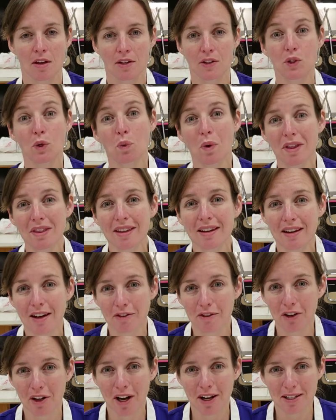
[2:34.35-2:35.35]
So one thing I
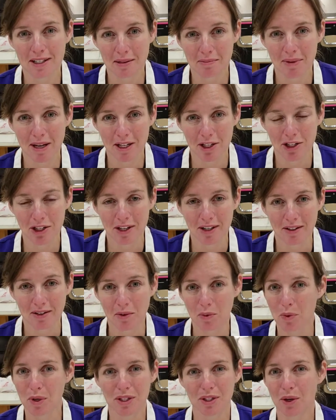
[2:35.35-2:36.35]
forgot to mention
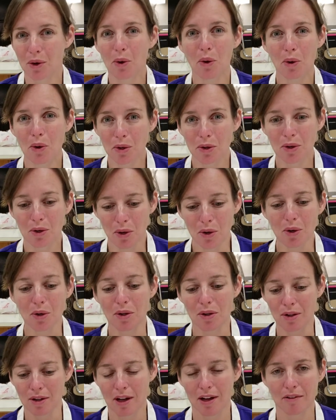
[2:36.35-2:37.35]
was our whole
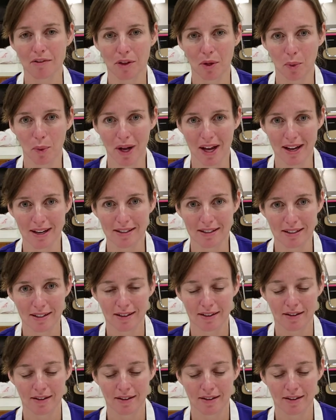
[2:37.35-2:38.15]
goal of the weight.